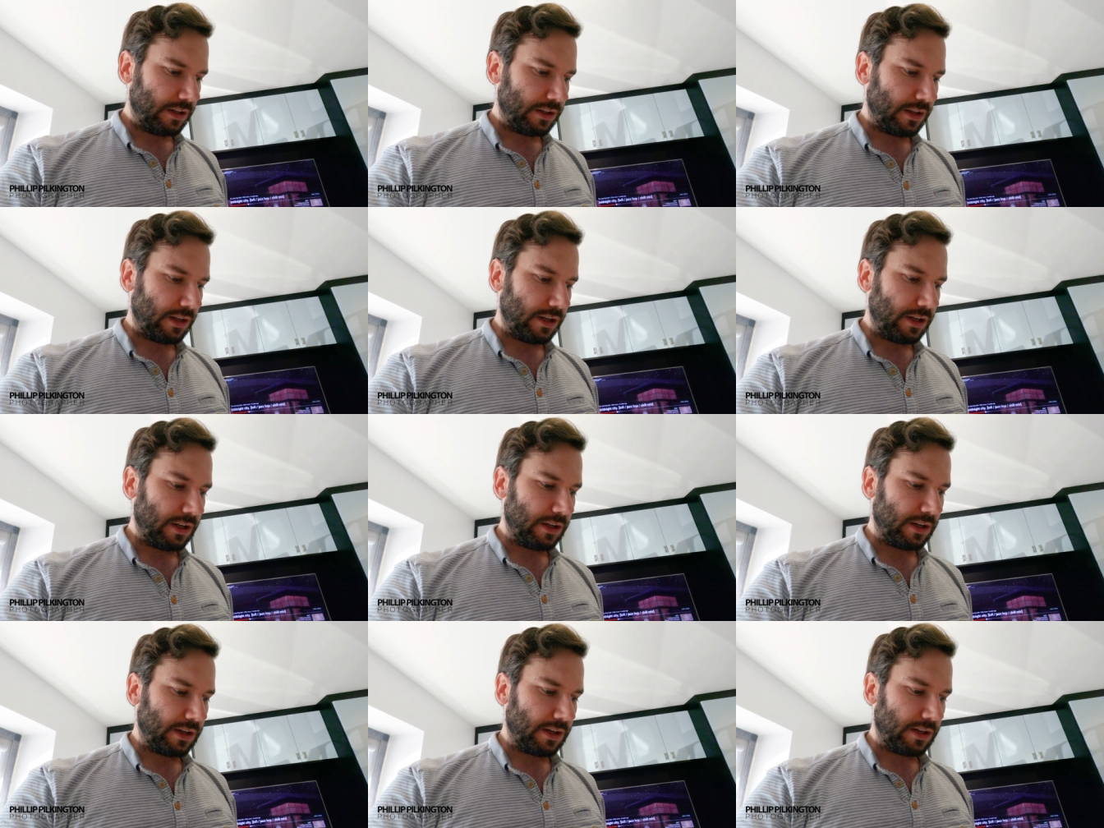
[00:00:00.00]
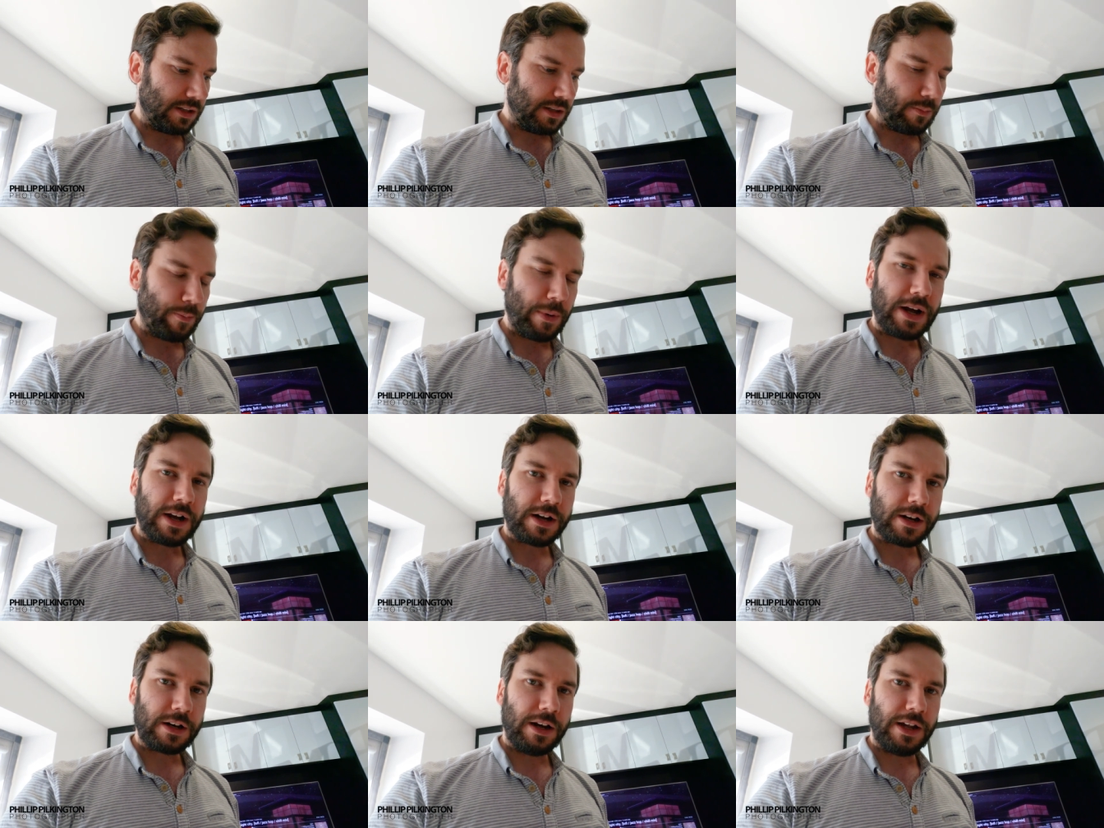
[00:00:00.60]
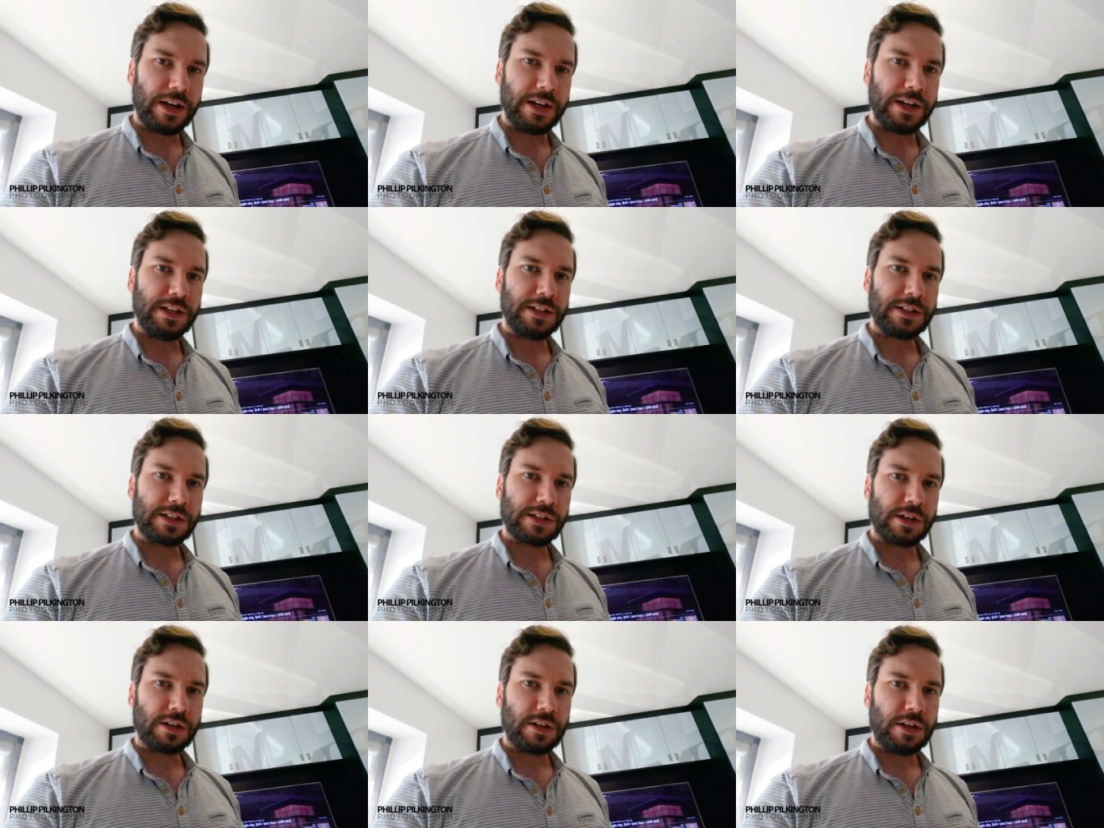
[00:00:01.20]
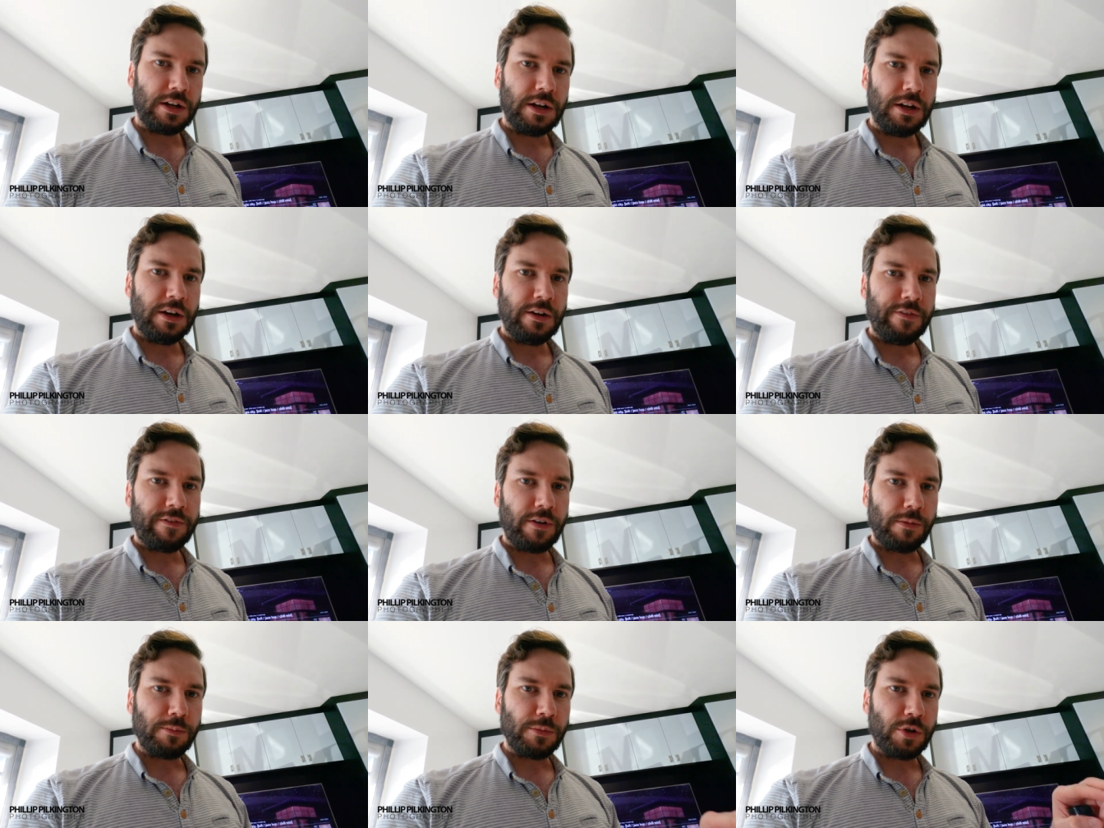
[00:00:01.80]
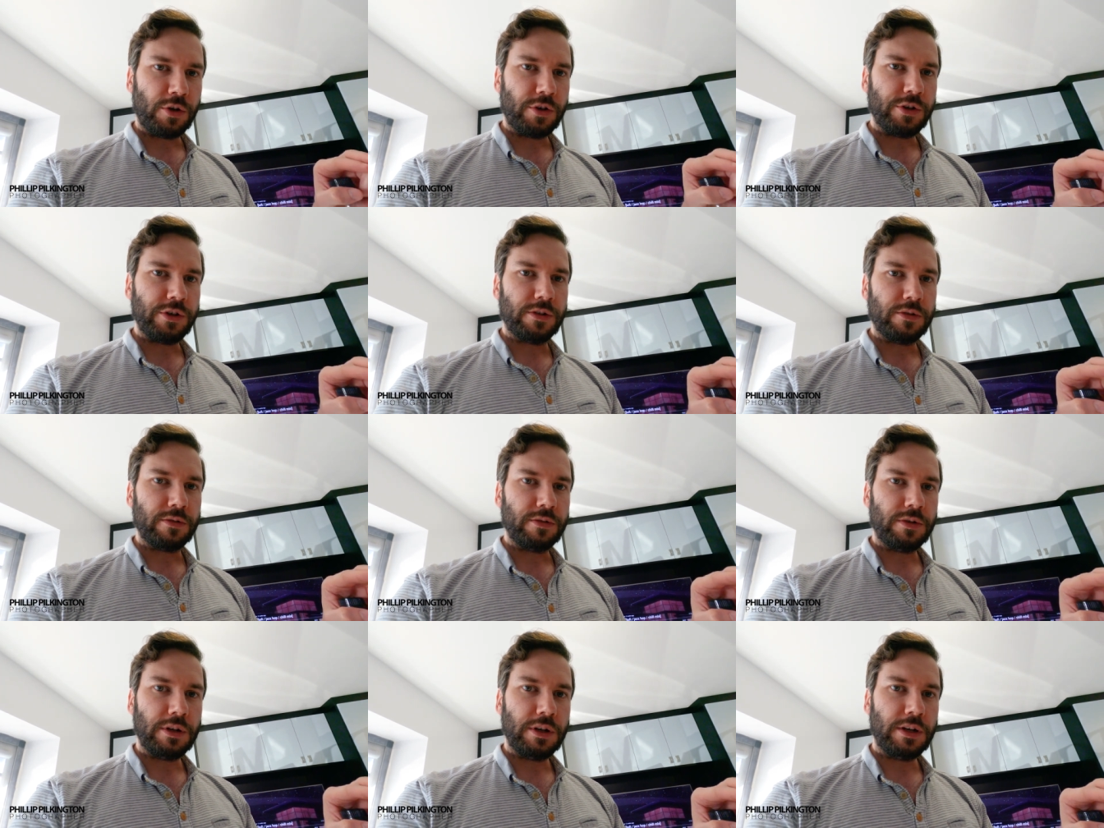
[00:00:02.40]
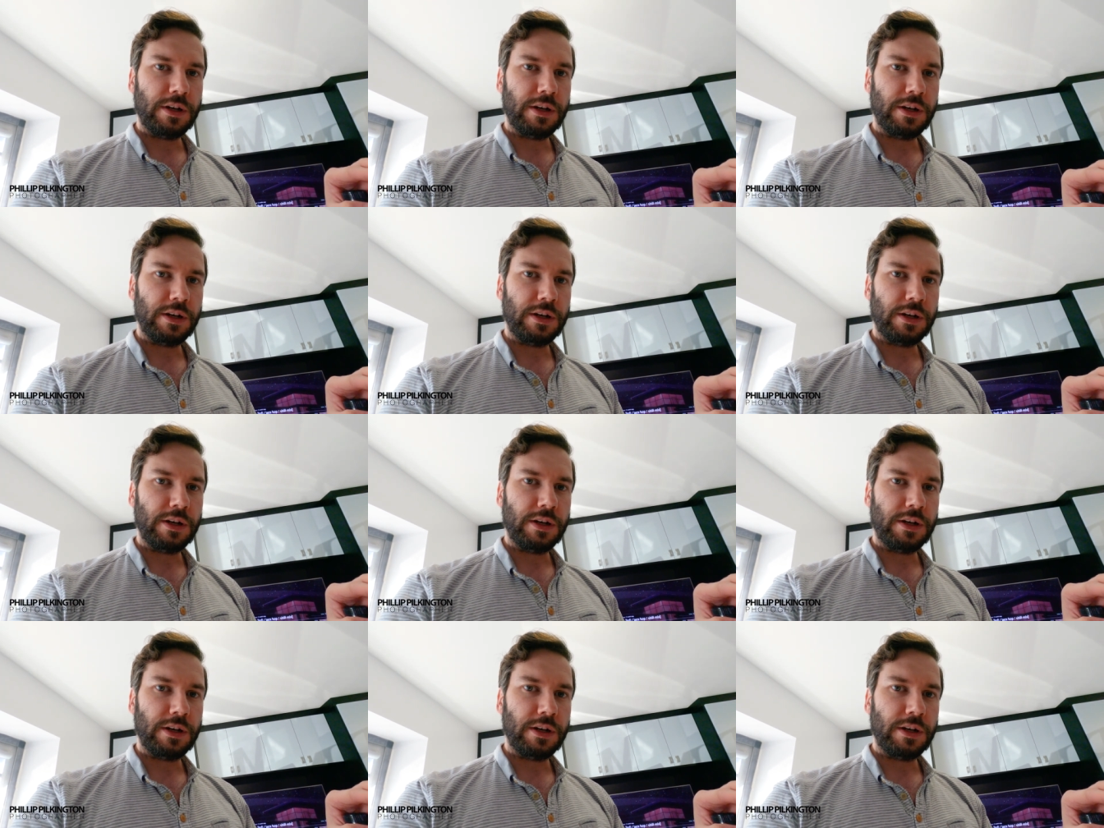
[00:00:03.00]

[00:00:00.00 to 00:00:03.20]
the uh, the backlight from the oil.